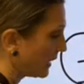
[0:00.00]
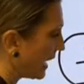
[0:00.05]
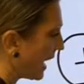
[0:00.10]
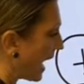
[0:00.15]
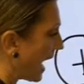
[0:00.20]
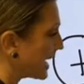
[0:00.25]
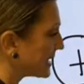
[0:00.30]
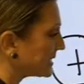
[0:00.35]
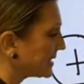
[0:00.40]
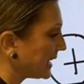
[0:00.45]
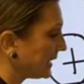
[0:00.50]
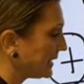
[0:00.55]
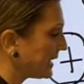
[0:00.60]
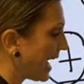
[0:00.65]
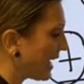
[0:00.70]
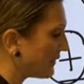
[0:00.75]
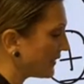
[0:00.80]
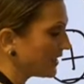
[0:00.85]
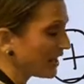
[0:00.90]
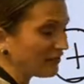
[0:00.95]
I didn't
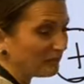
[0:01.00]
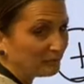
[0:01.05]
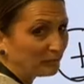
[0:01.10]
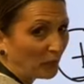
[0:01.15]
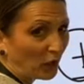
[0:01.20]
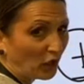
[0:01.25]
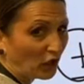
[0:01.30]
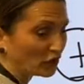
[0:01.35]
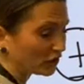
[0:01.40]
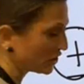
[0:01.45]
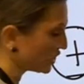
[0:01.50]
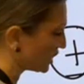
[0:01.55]
have enough parts